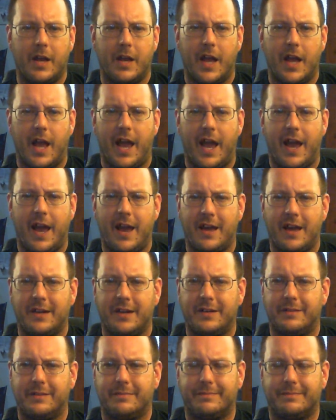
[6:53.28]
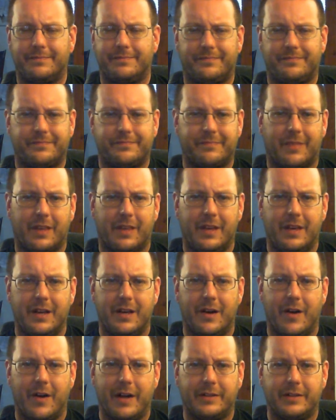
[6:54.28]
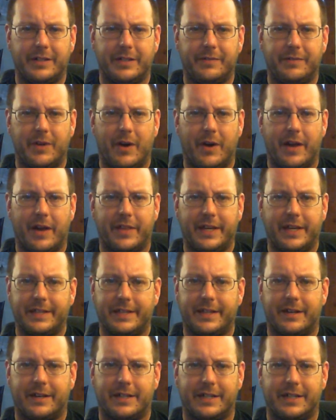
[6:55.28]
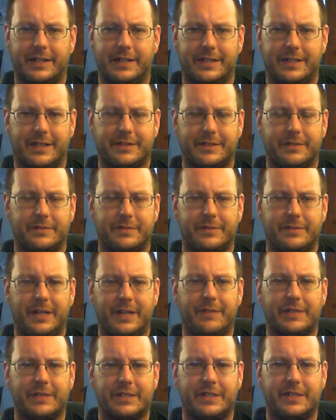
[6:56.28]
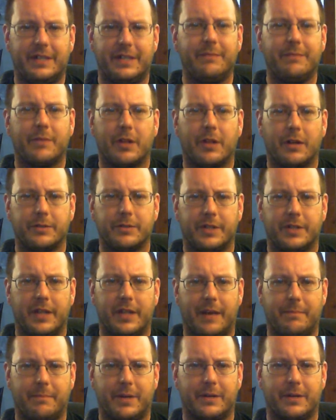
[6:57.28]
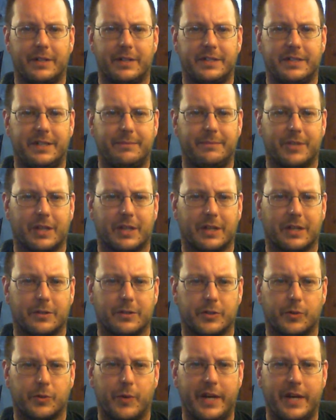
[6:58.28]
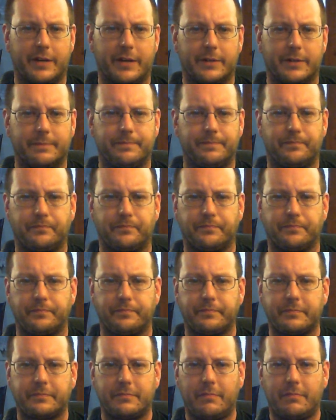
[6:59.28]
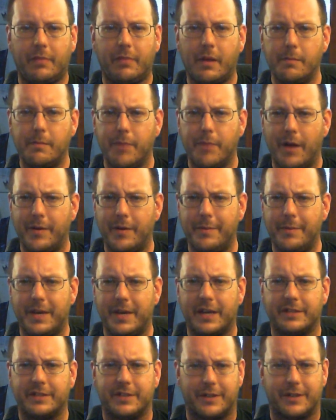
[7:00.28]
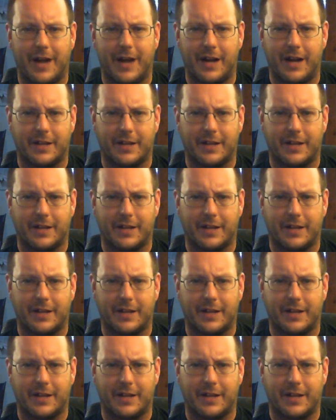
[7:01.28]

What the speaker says: And, you know, I don't even know how they get there. It doesn't even seem close to that bitter. It seems a little sweeter, probably because they're adding